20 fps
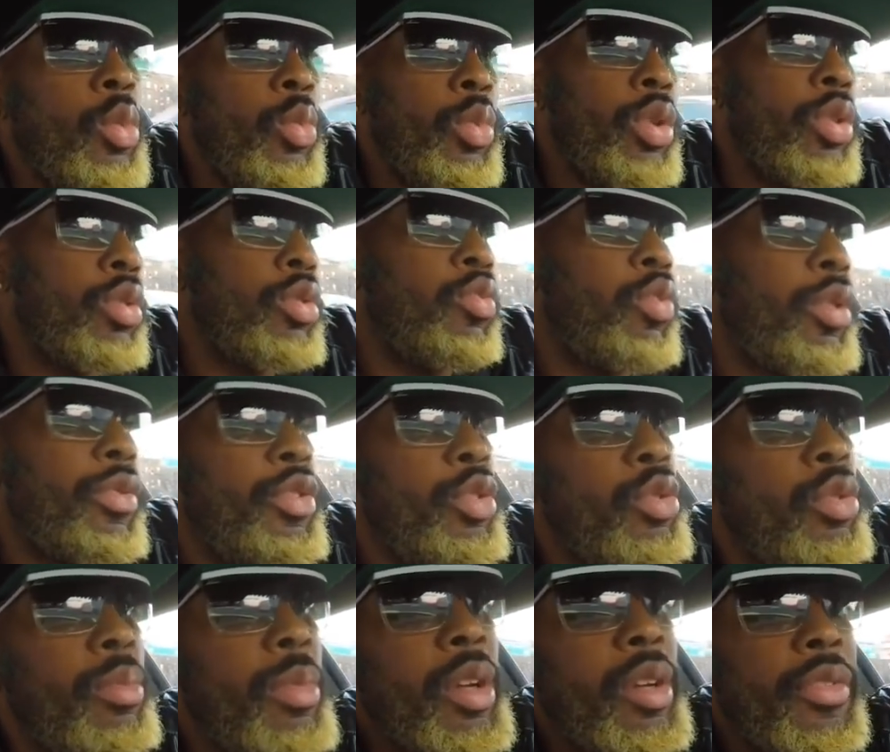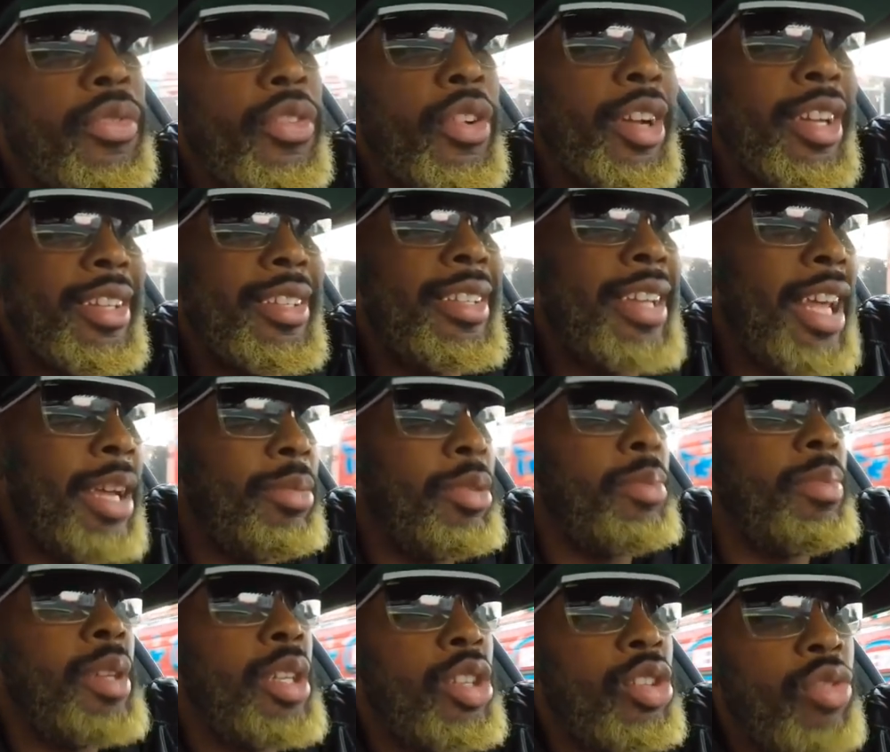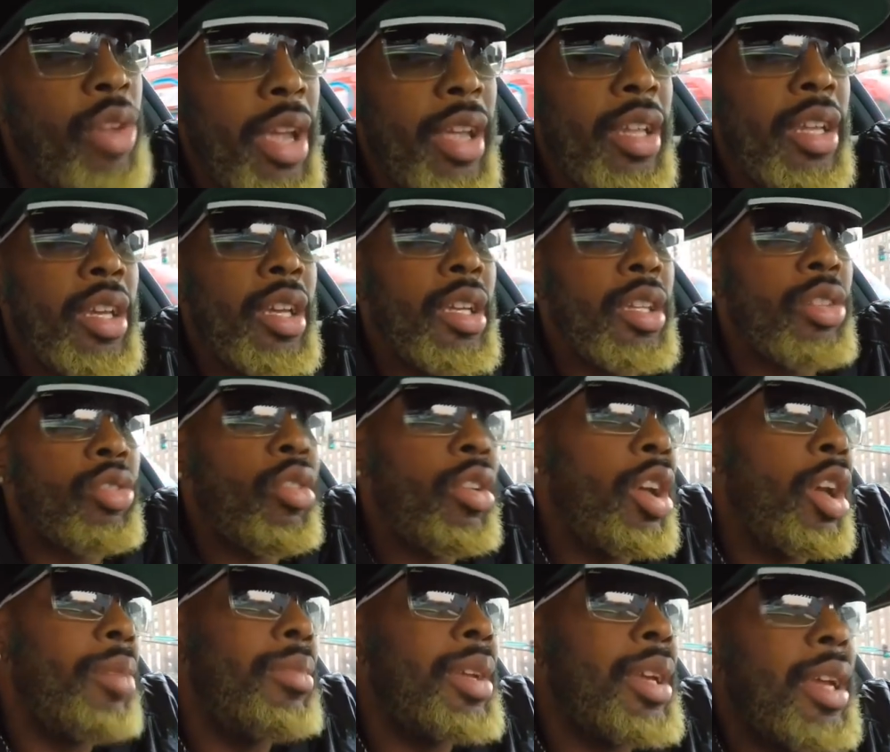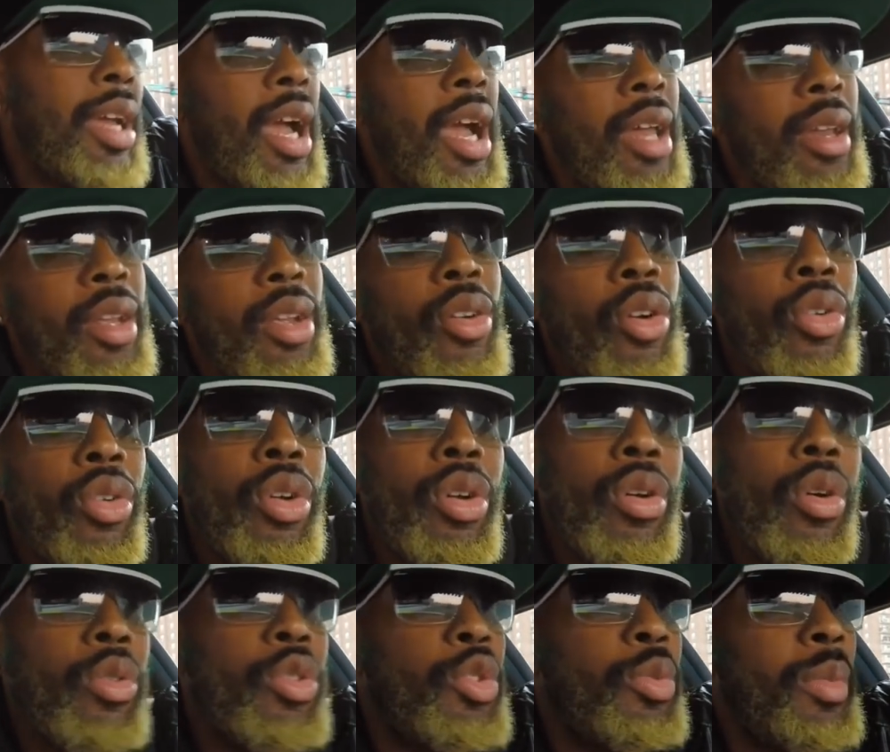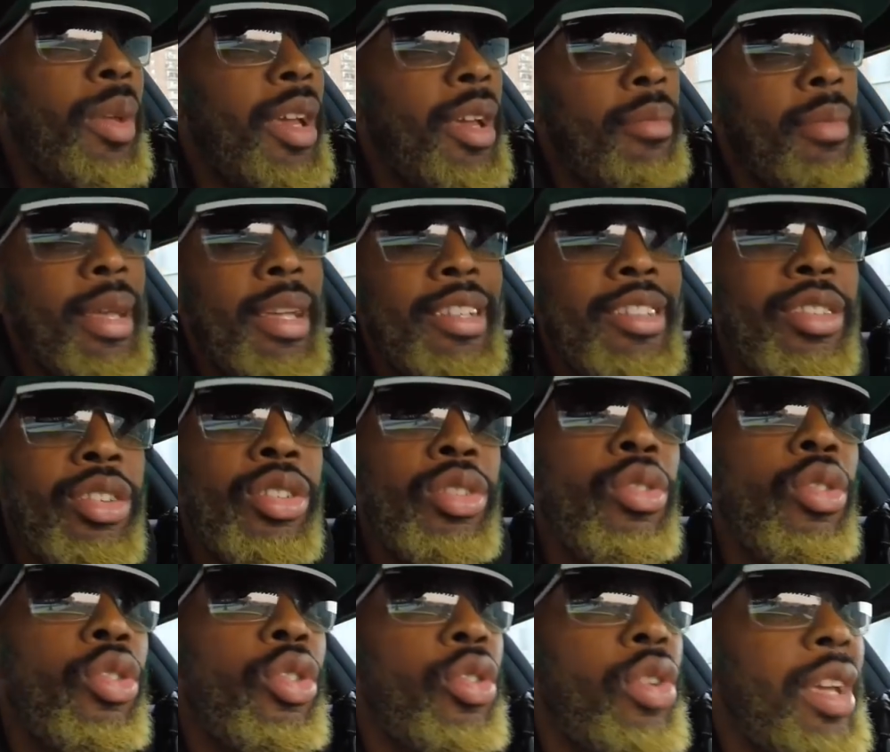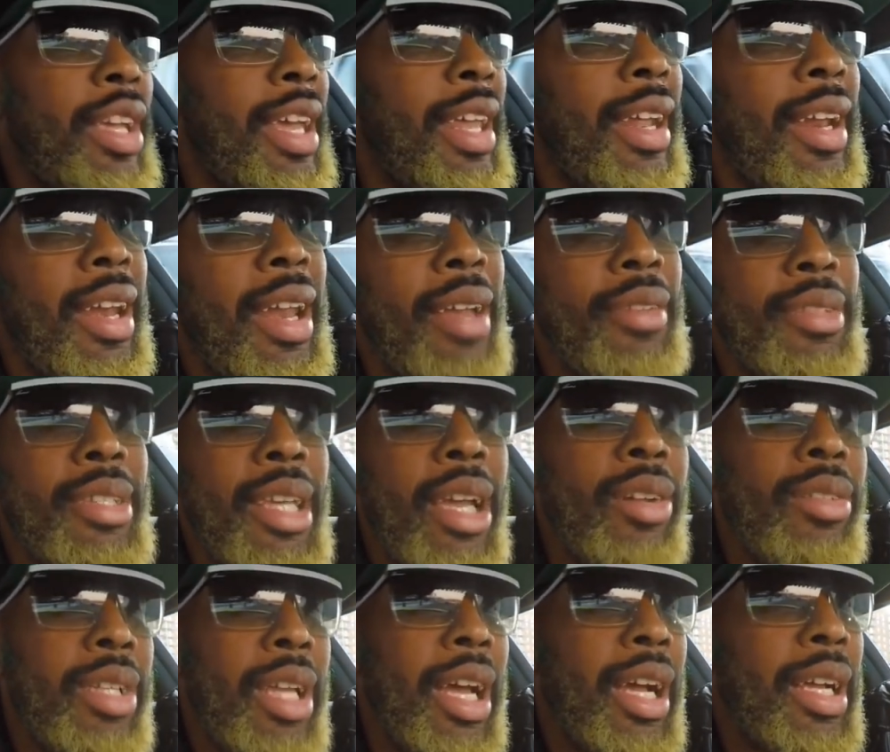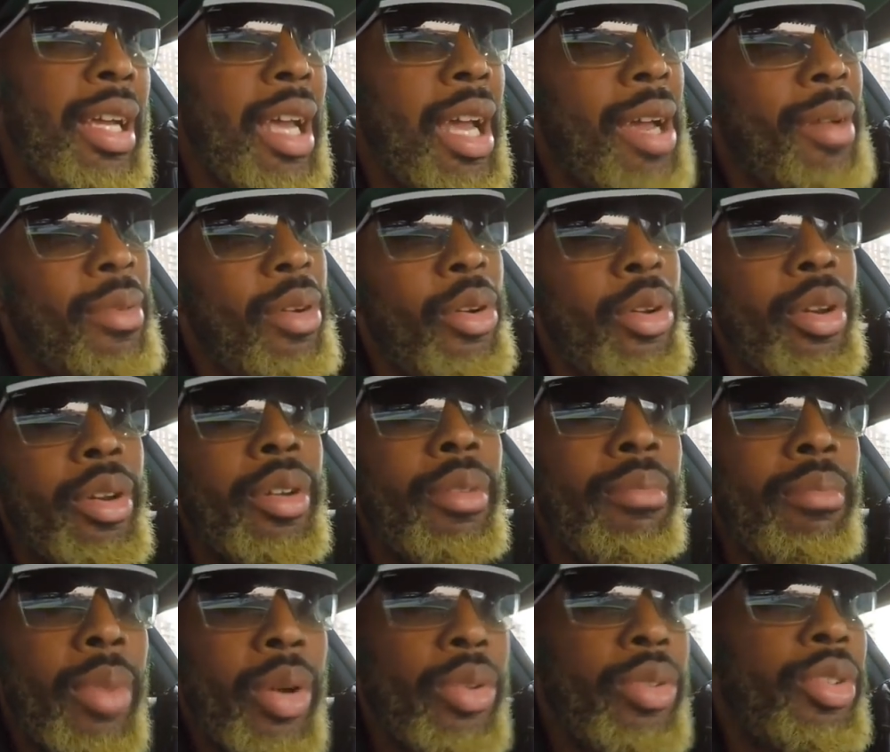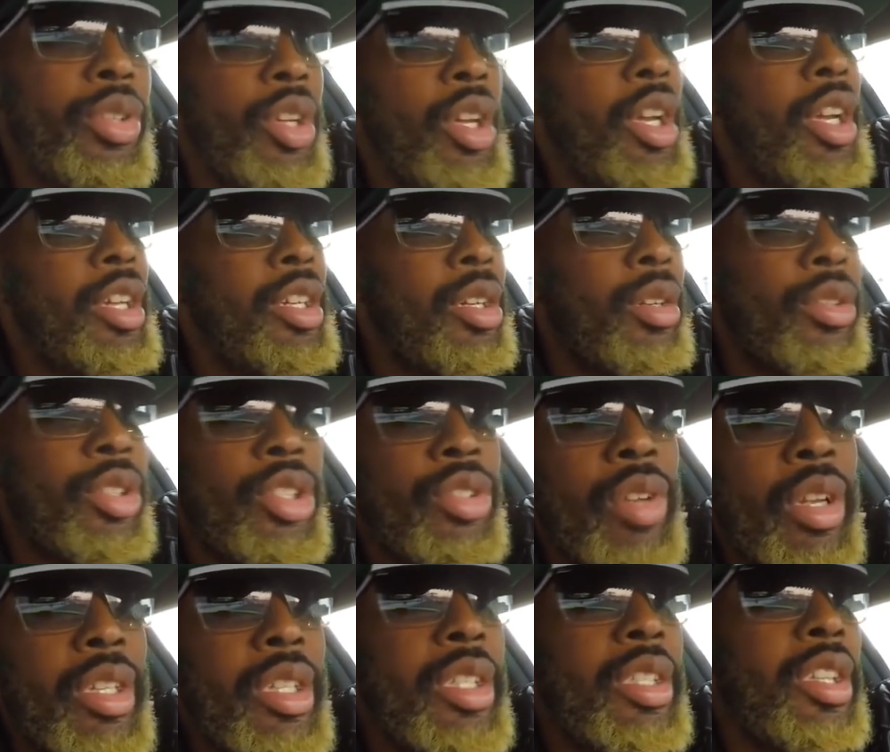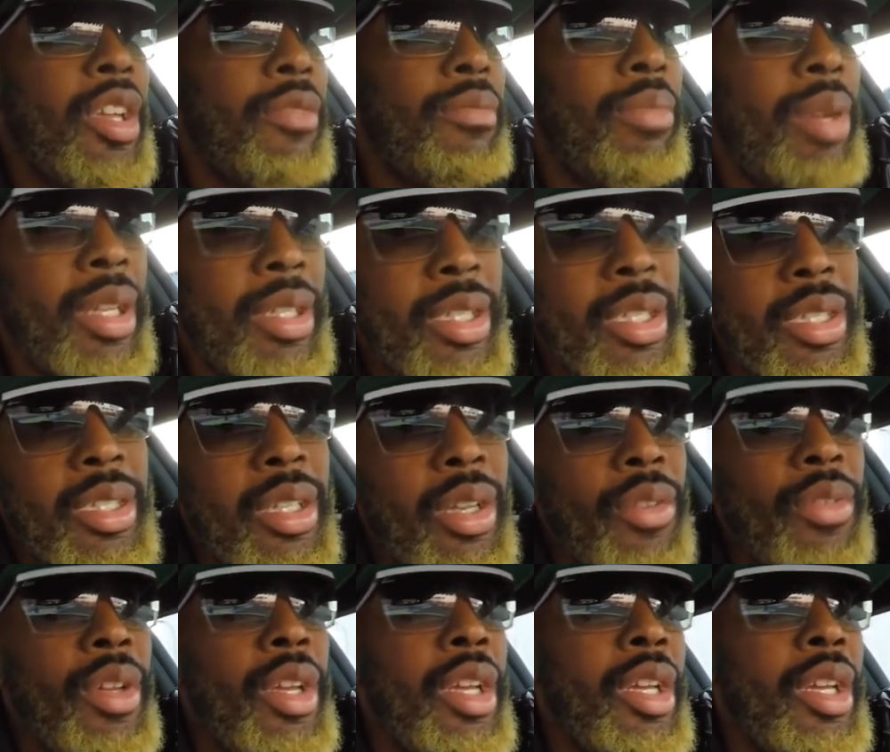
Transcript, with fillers: We're gonna review the motherfucking tape to be great. Three of them the guy to go to ghost, man. Make sure you go to organiklyfestyle.com, order the merch. Don't stress yourself, bless yourself.